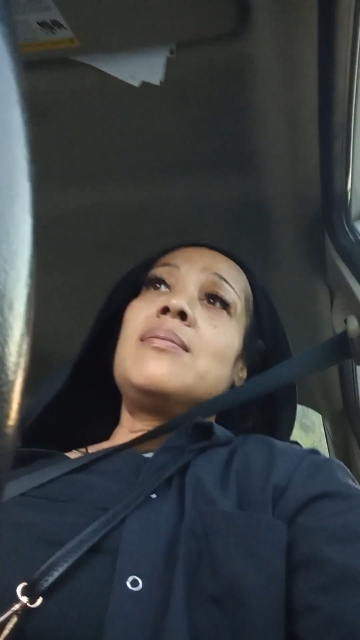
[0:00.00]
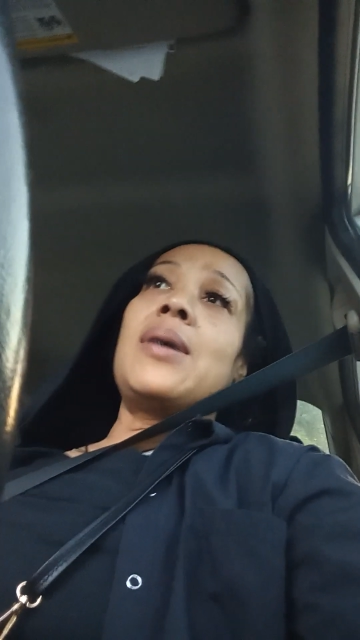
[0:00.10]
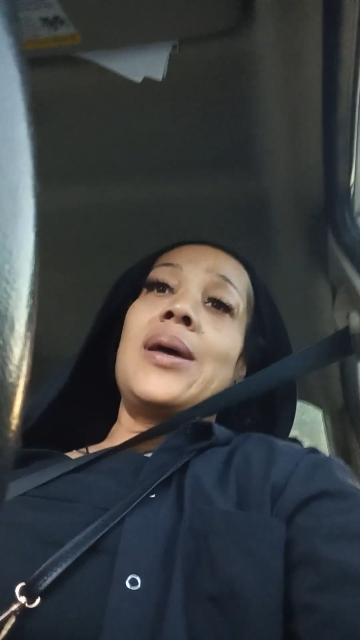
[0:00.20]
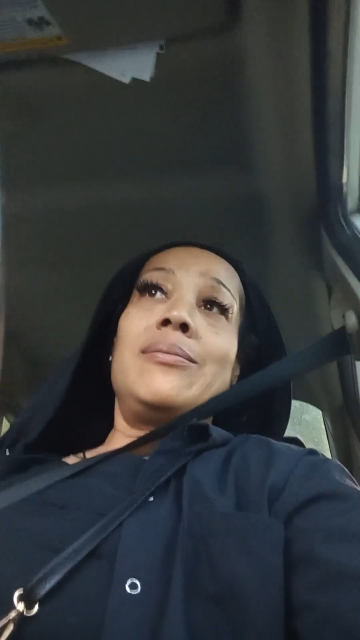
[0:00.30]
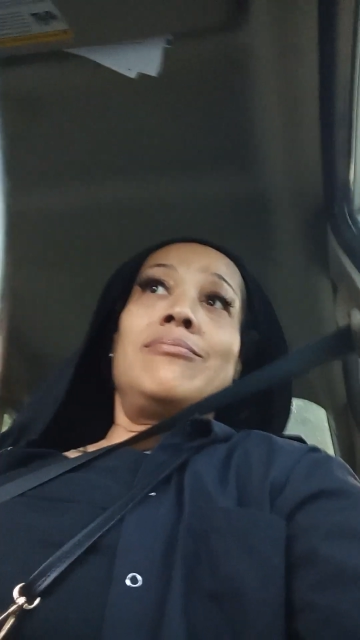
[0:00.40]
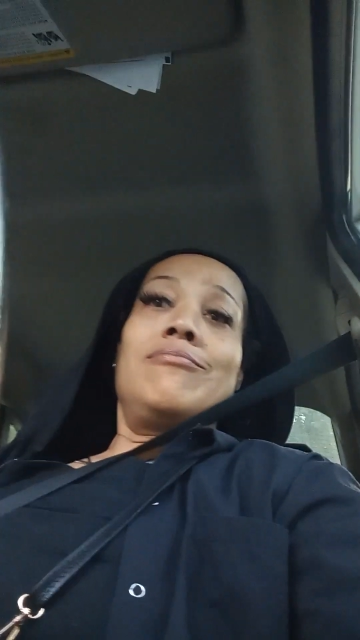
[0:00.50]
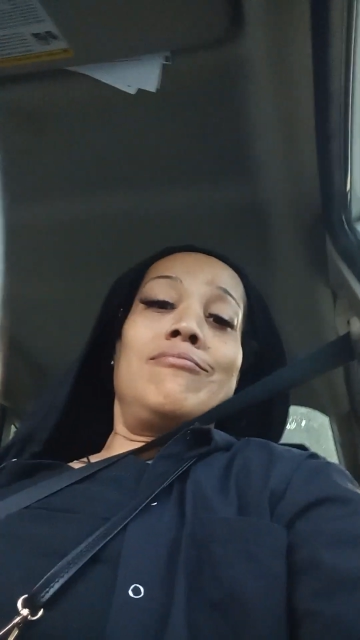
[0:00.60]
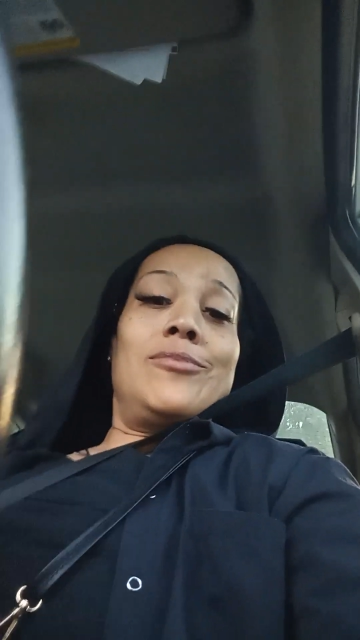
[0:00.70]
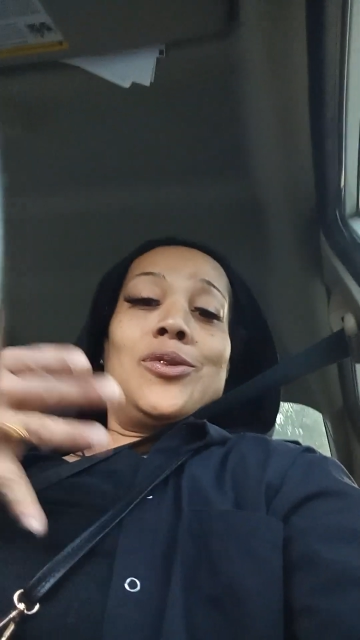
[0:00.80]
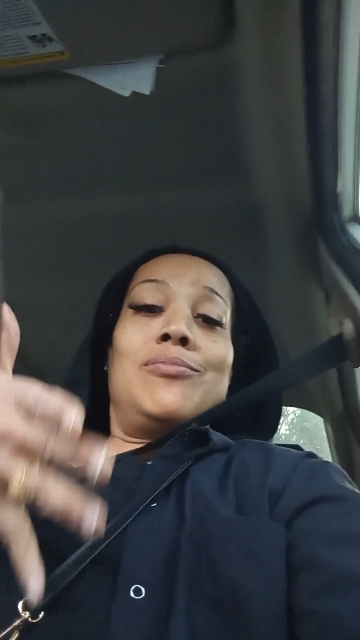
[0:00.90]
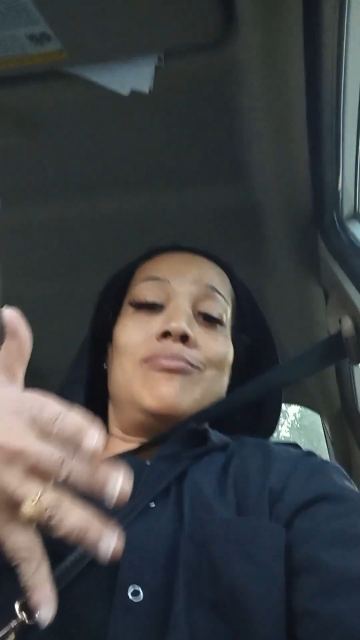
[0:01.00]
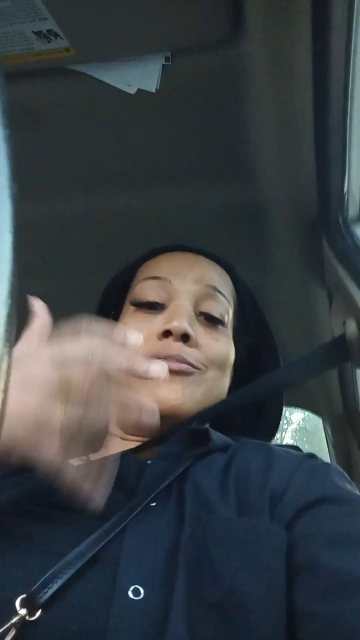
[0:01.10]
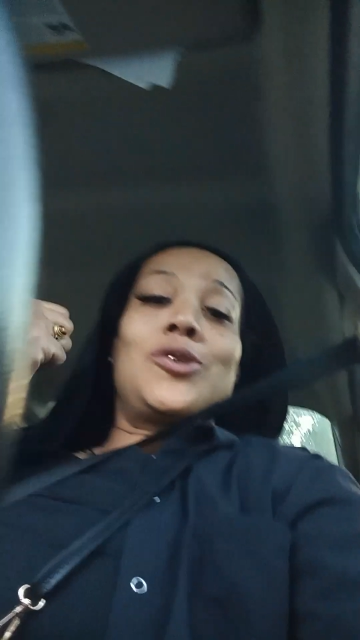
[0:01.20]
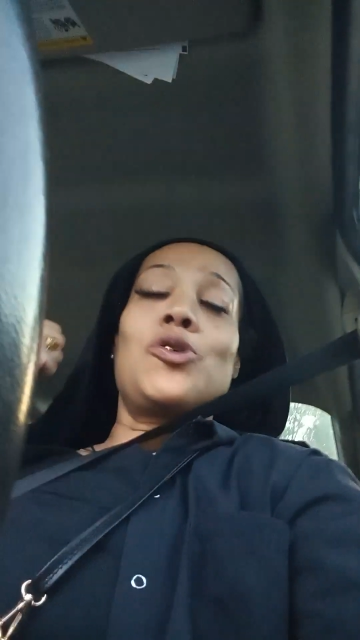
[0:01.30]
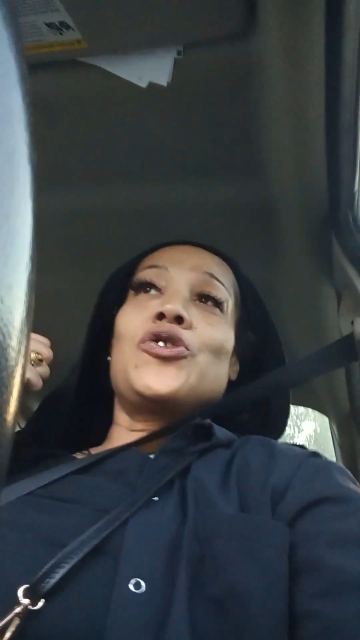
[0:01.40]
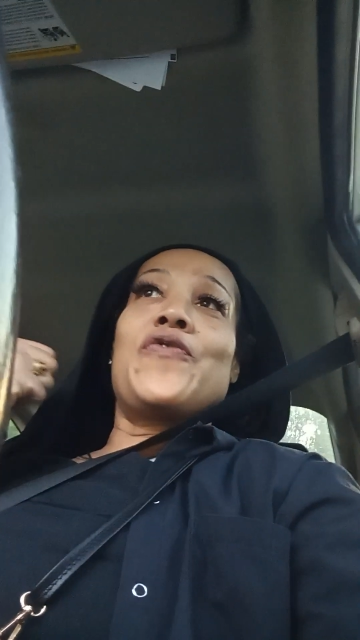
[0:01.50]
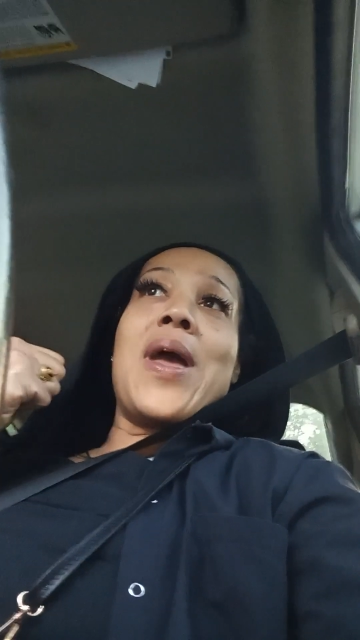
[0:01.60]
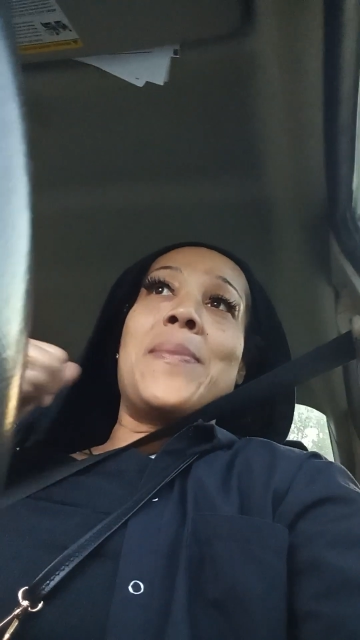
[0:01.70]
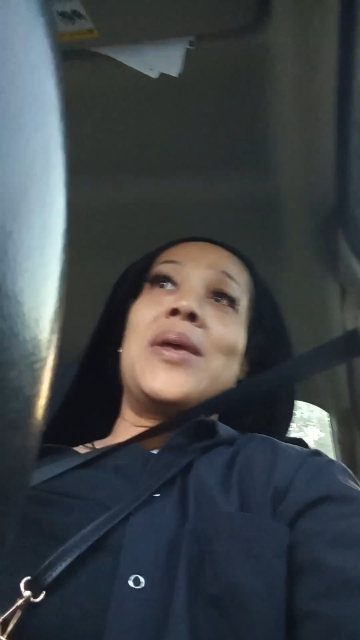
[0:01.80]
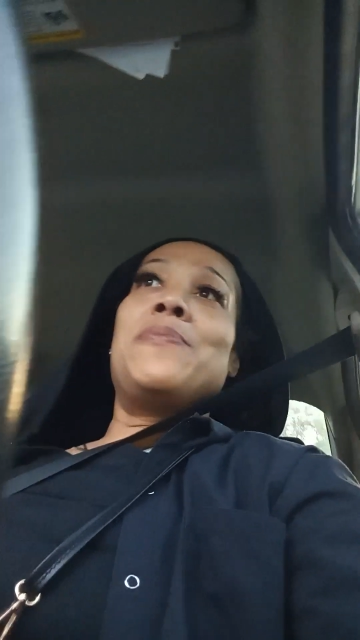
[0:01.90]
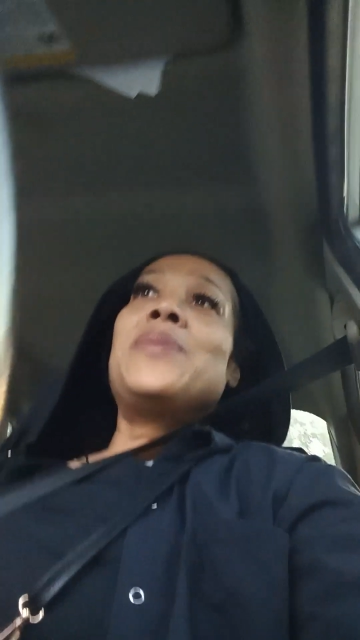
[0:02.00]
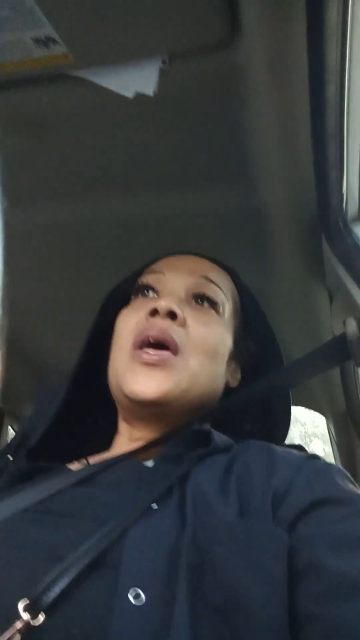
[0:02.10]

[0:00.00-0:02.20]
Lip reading: My social family.